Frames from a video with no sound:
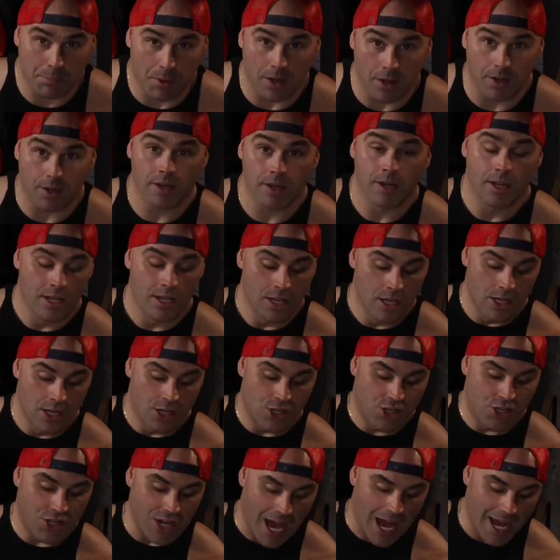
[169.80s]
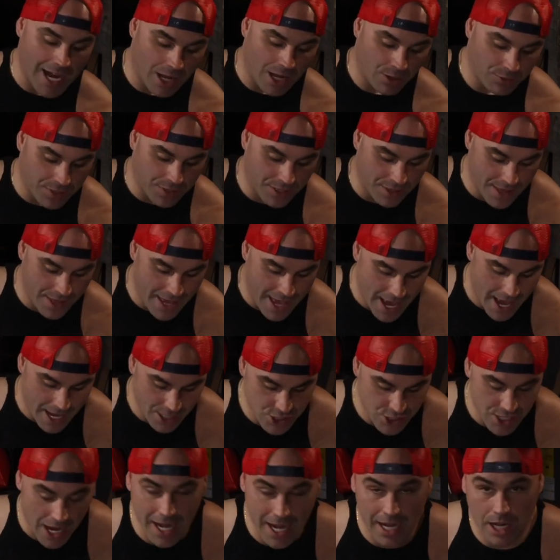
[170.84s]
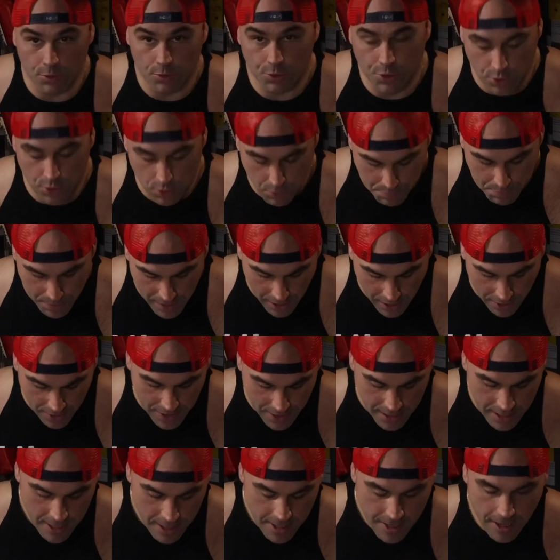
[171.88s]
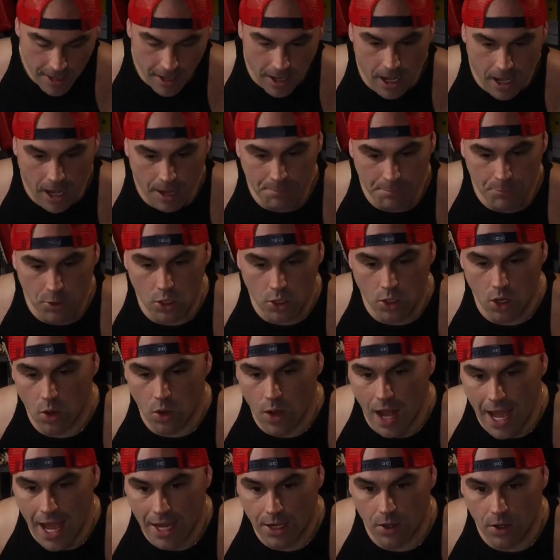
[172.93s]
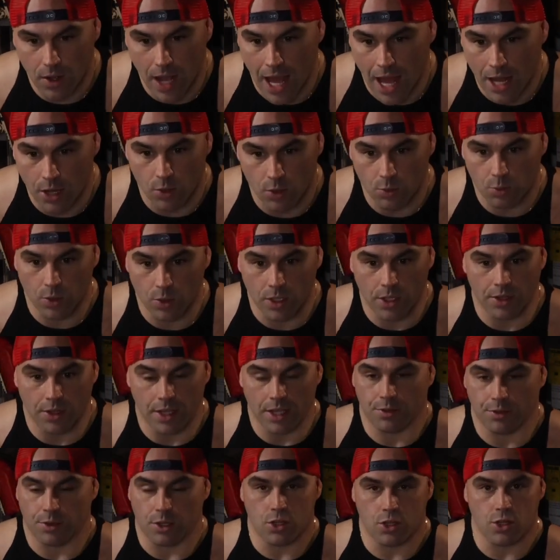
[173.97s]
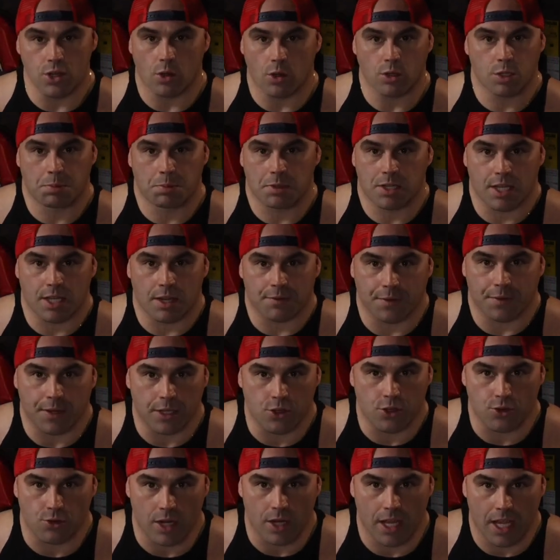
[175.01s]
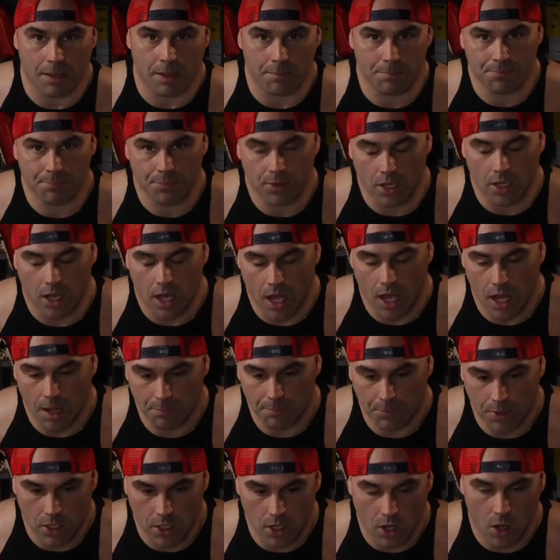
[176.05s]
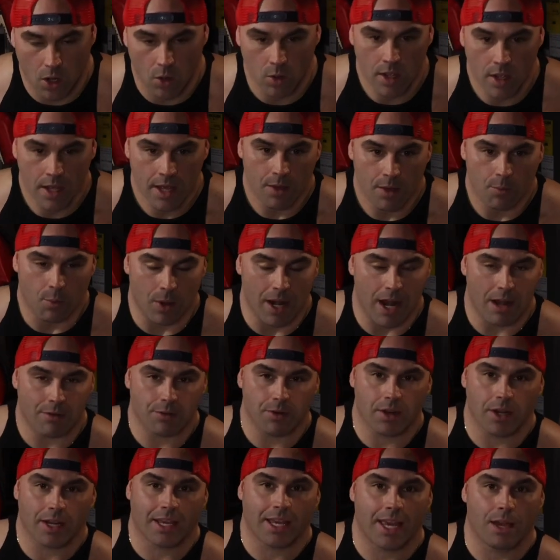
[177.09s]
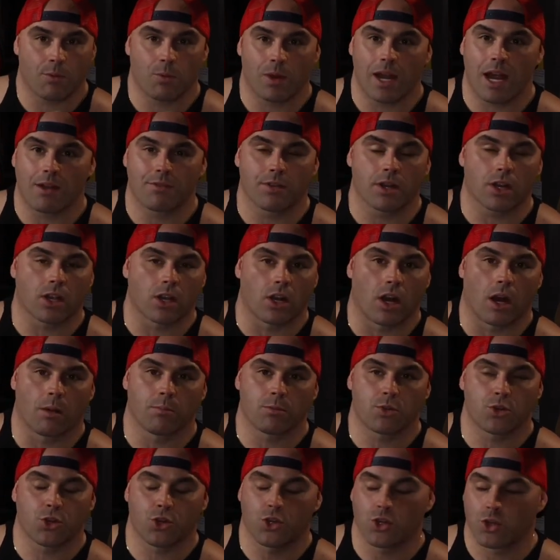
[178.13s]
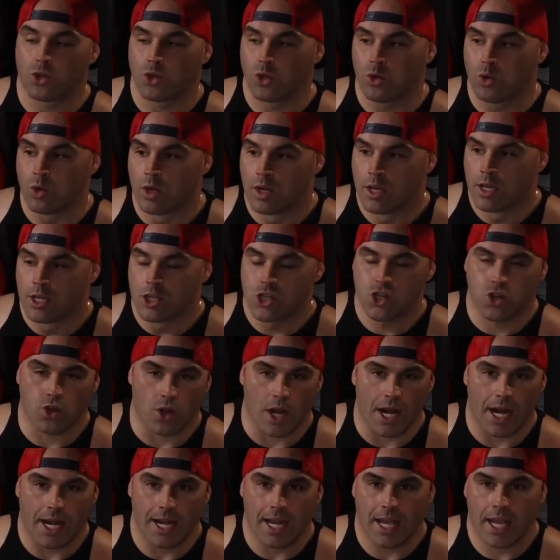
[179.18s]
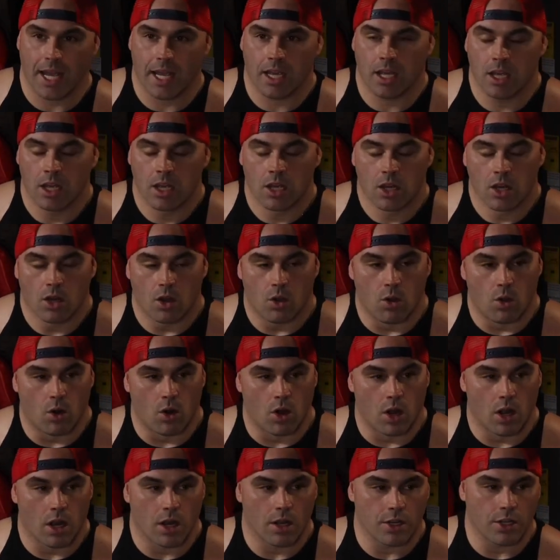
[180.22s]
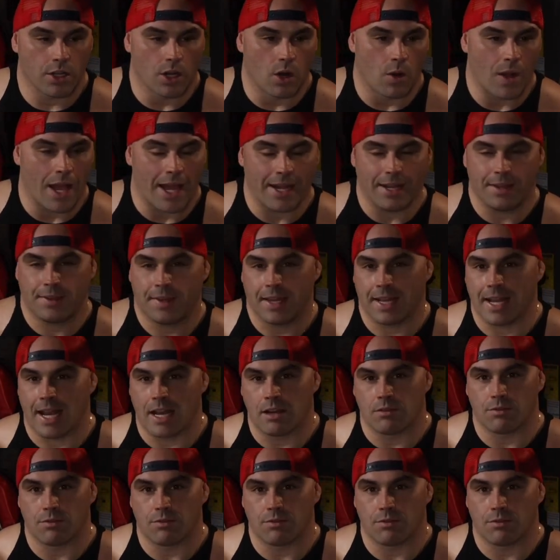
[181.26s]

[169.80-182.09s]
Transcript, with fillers: brother. Shout out to that. Shout out to you, Barry. Um, you know, I don't, I don't really. There's no specific dream. Um, you know, whenever it, whenever it comes to training or you know anything that